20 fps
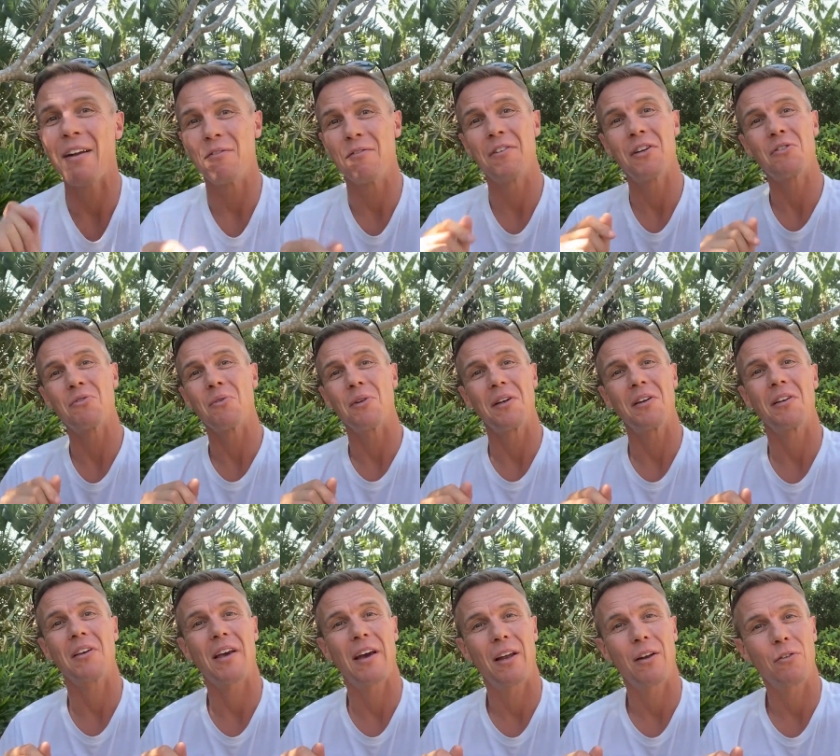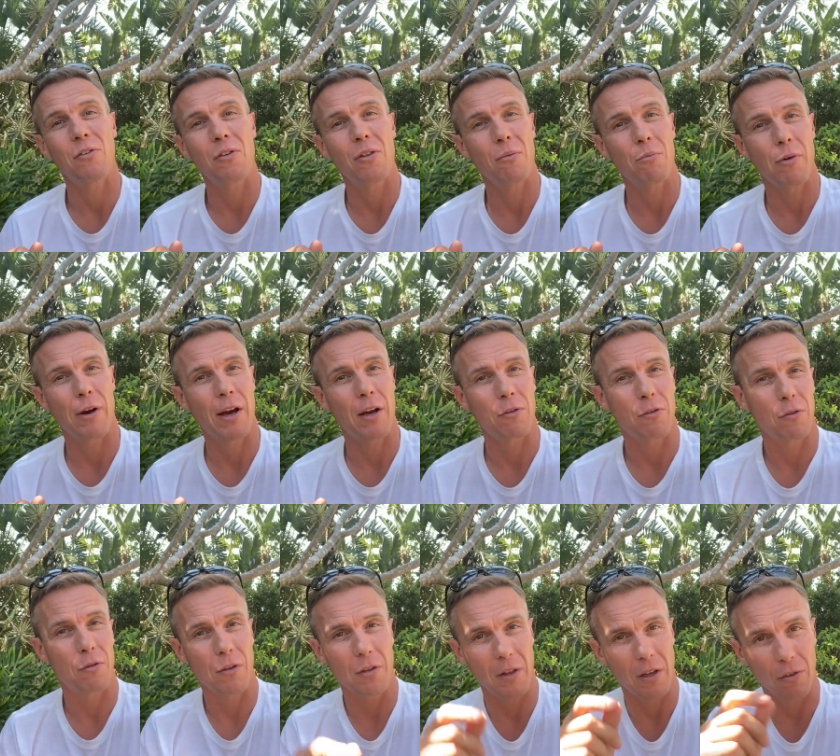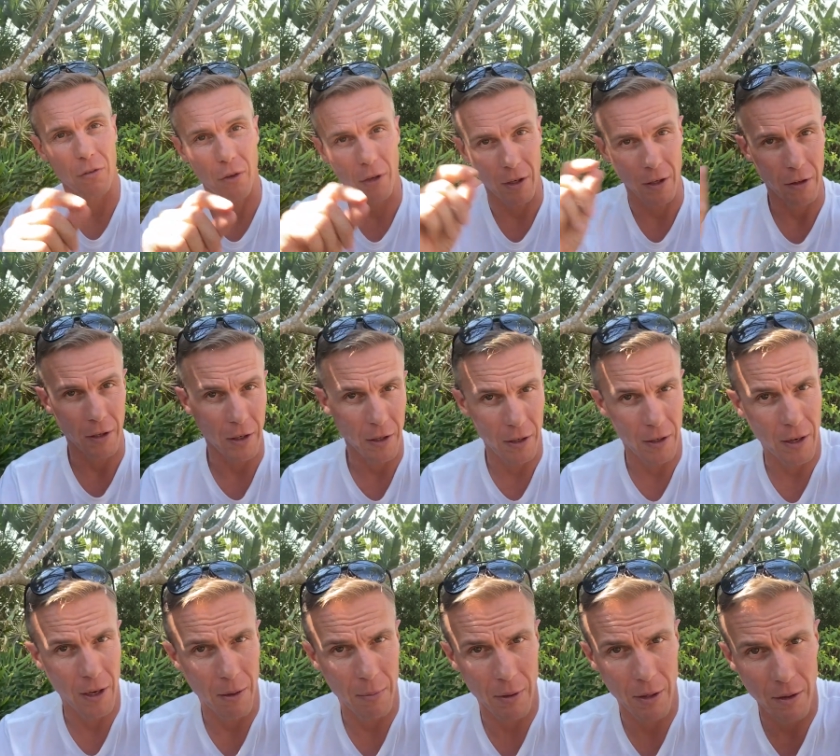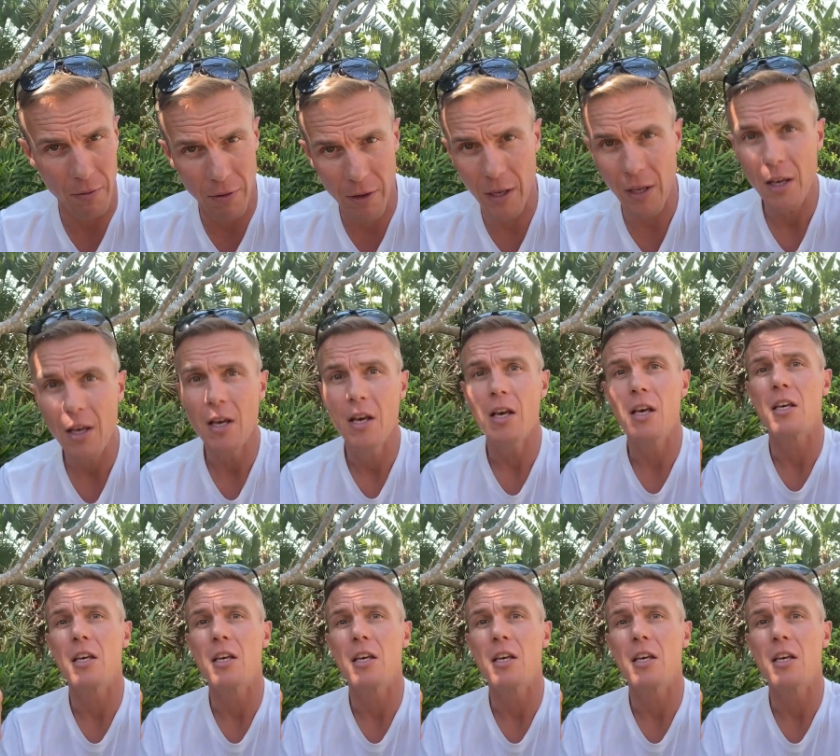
at visual indicators in the browser for things like identity, name, and EV,